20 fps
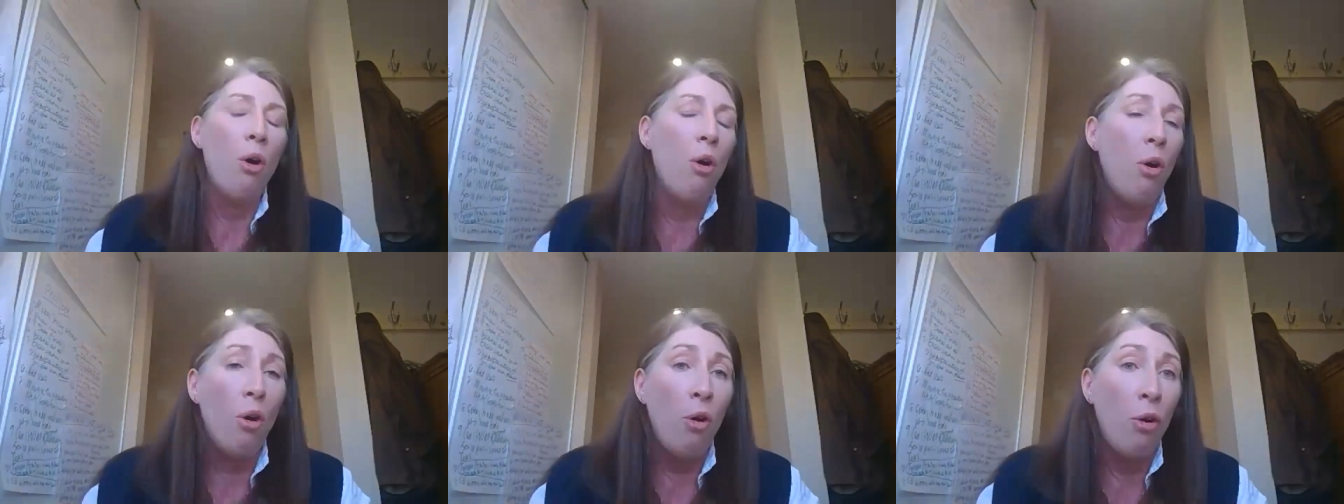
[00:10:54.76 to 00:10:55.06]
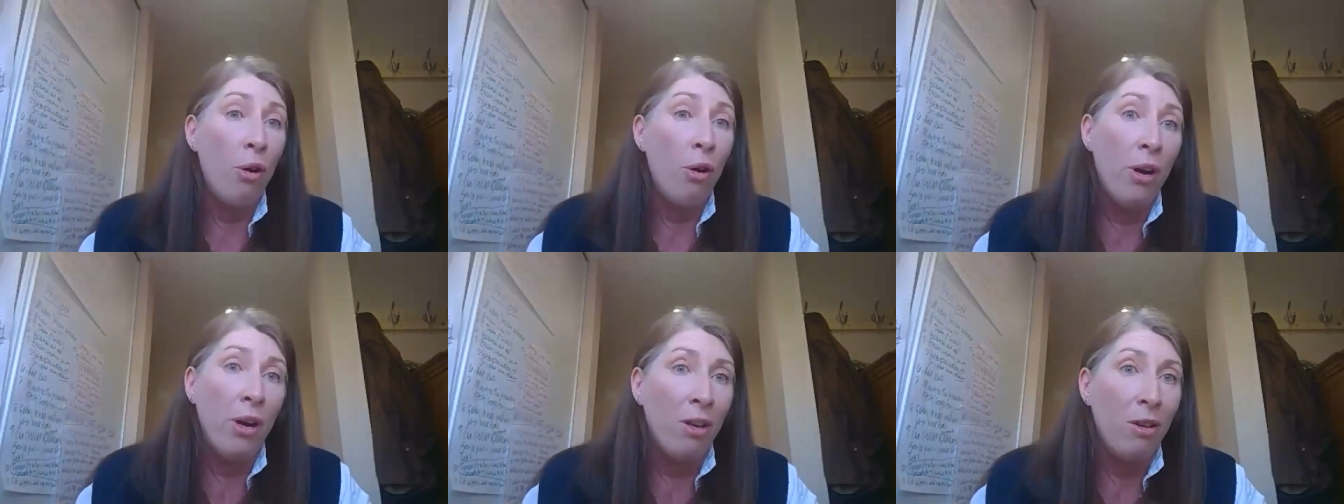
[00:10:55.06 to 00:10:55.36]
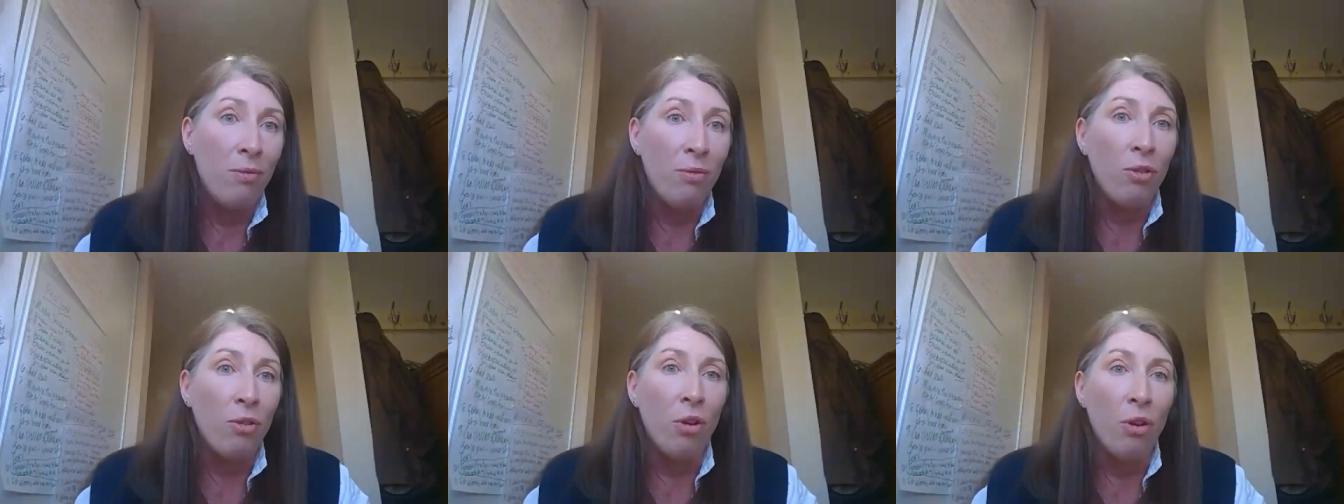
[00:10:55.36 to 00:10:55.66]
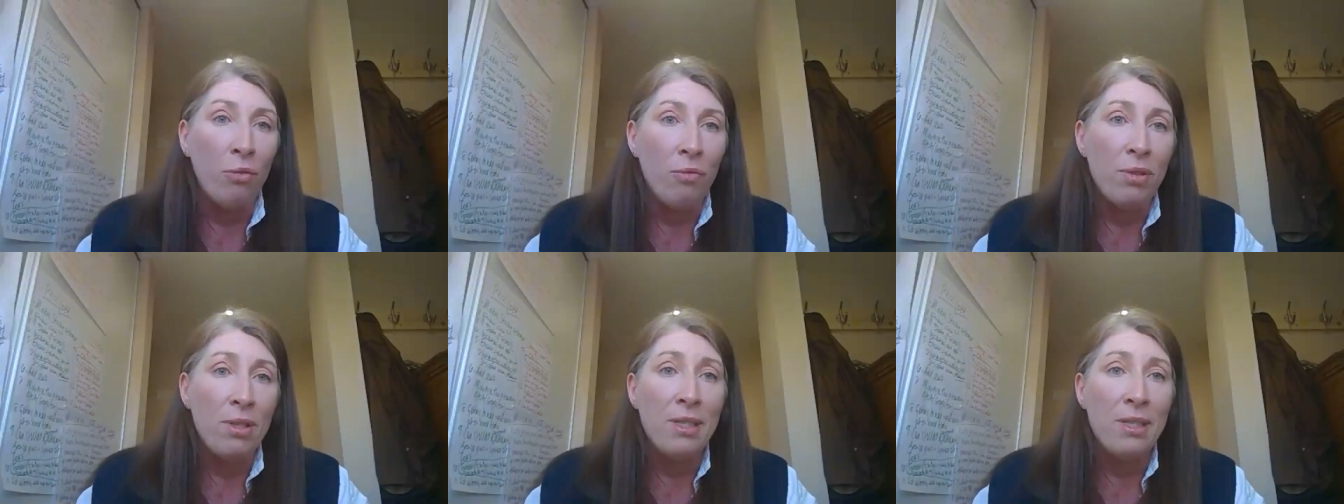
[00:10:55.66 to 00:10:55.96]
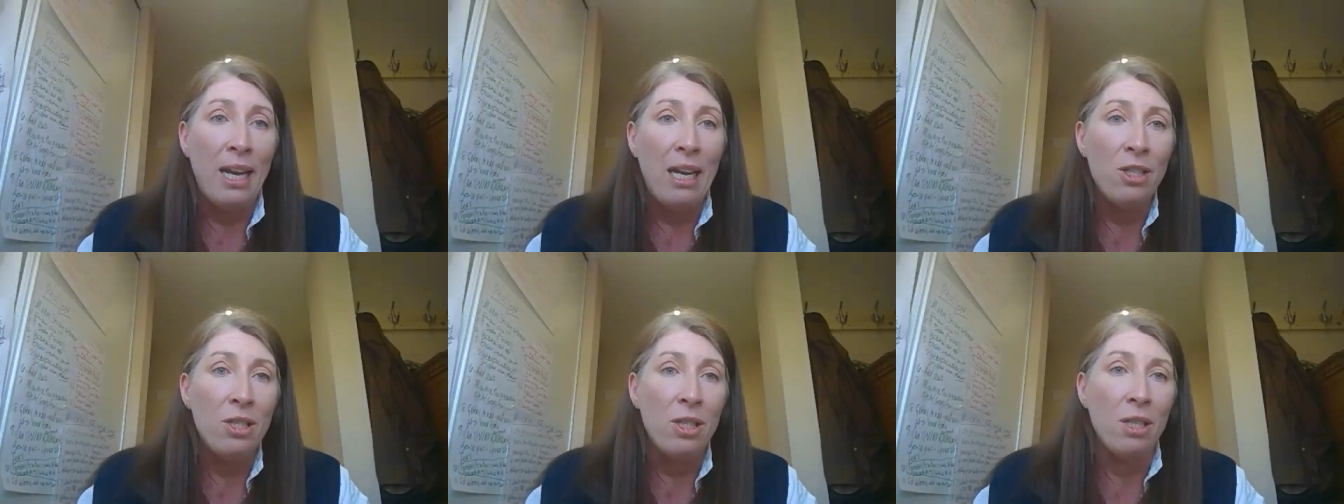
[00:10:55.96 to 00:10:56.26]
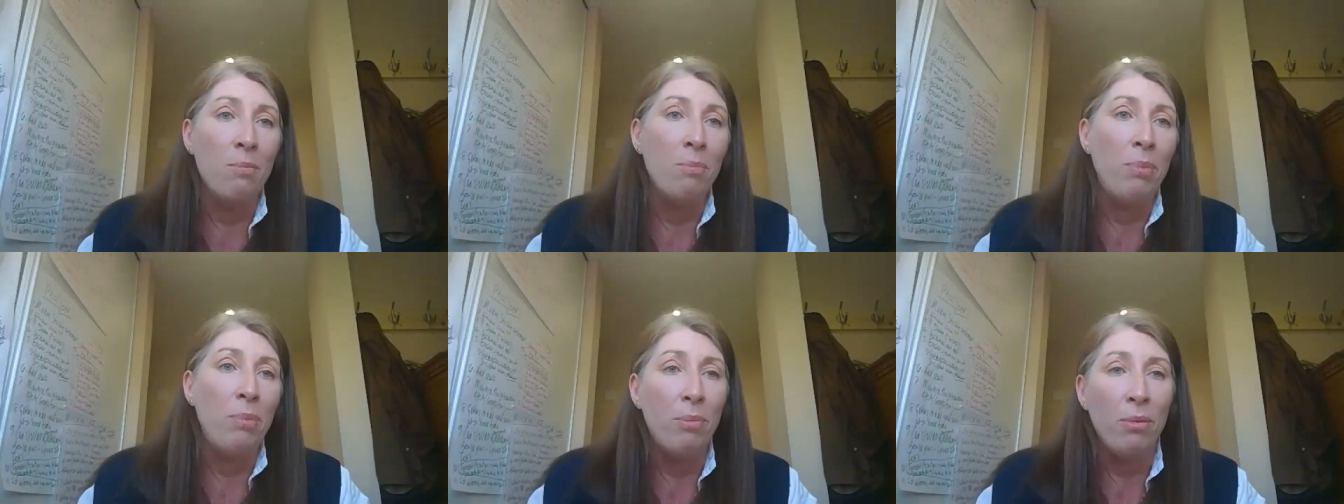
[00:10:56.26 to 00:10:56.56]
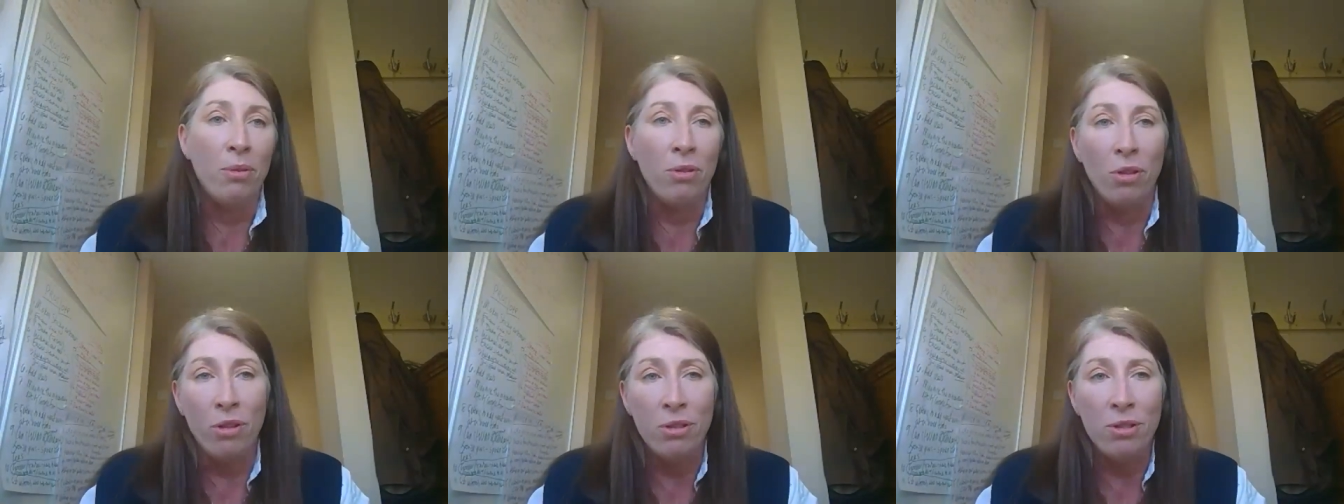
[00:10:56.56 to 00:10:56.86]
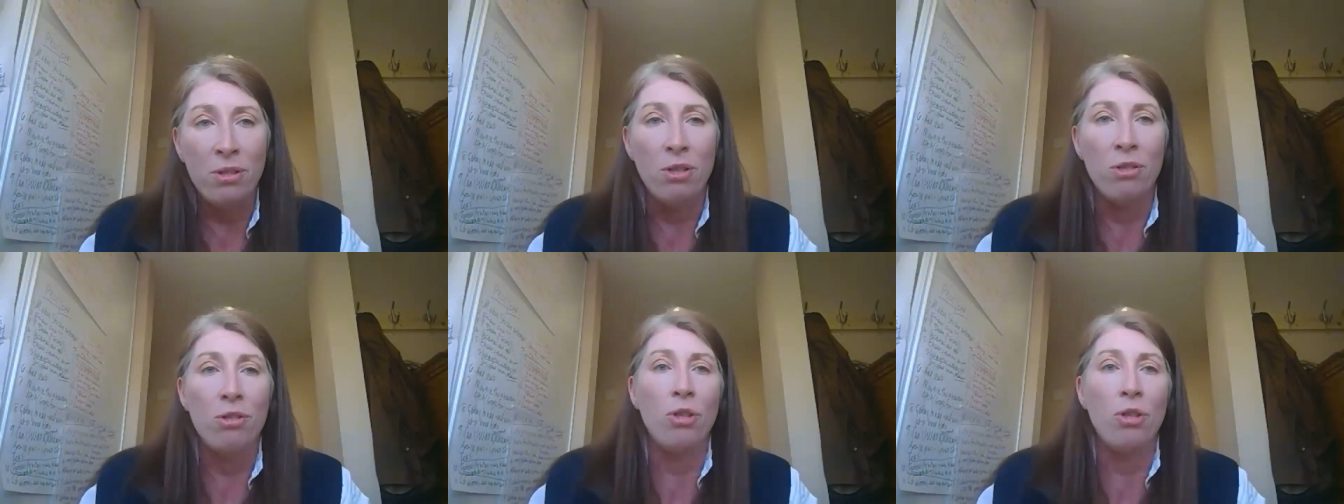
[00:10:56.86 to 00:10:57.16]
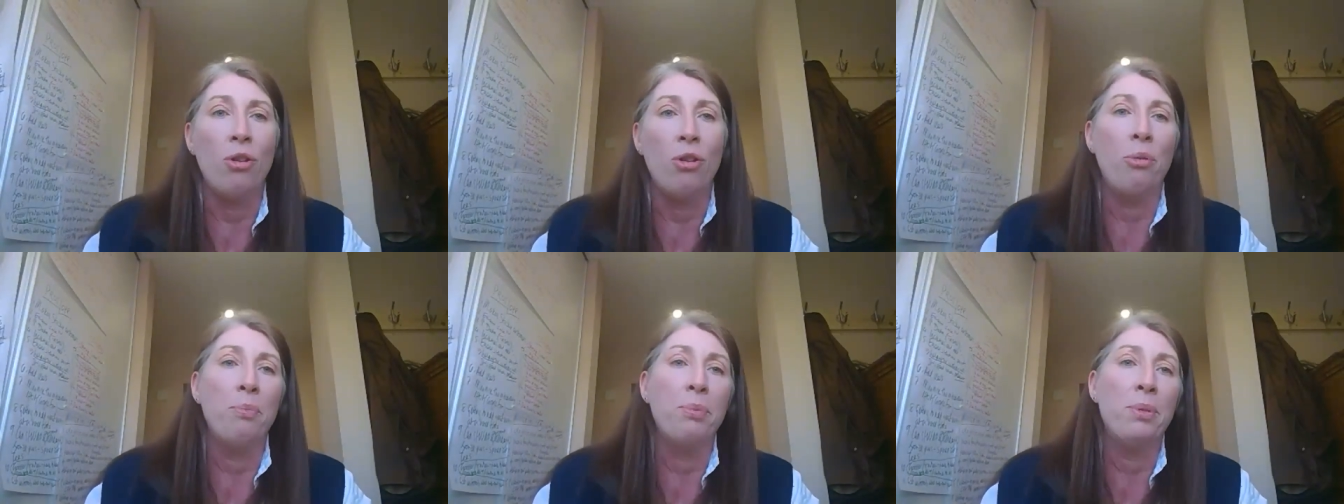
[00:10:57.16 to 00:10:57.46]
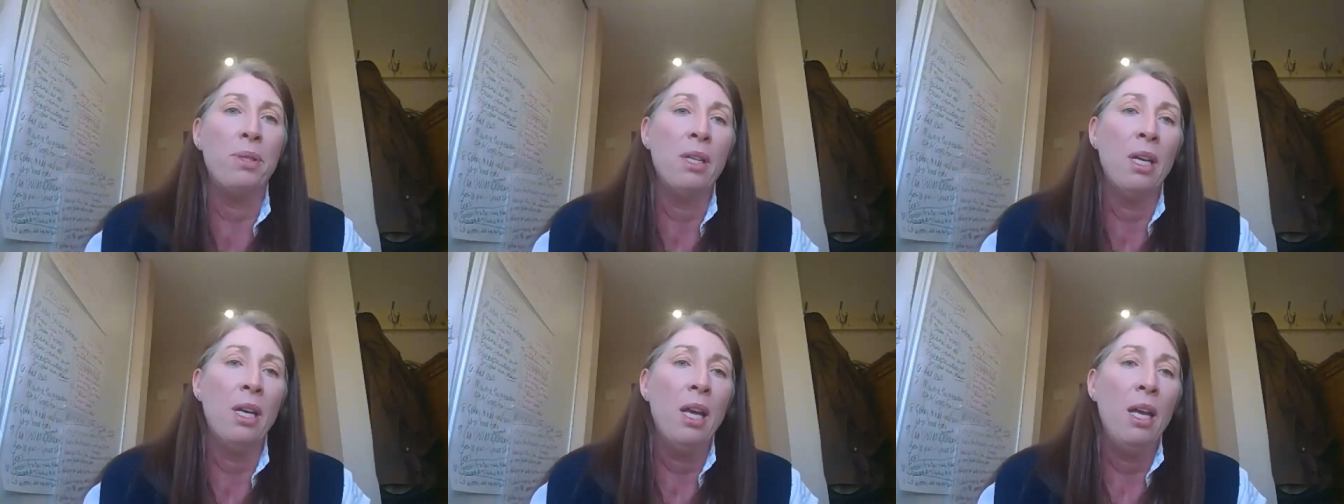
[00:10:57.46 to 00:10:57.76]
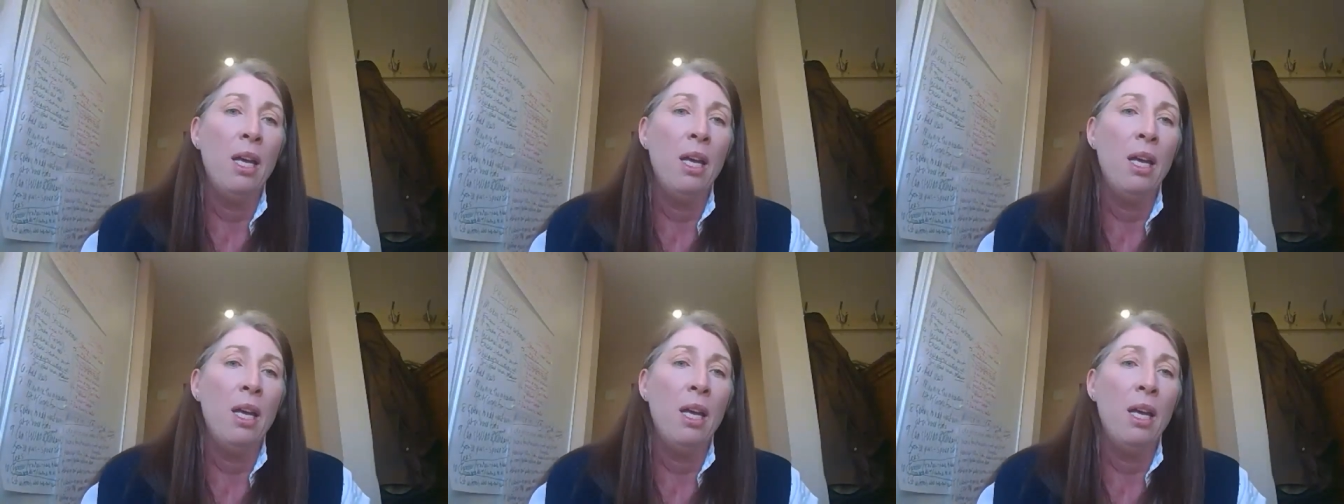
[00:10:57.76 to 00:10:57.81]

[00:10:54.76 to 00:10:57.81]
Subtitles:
Or you've got recession, people lost their jobs,